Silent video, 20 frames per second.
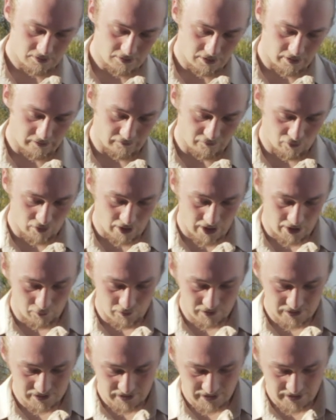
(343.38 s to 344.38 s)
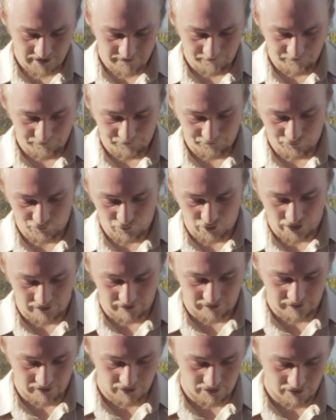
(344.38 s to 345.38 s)
of rye whiskey, right
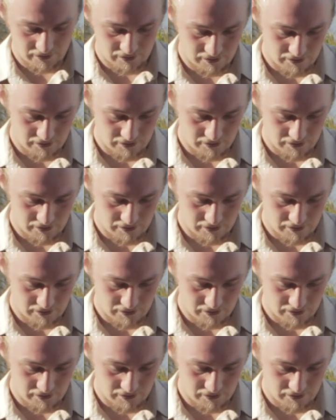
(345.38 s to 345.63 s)
in there,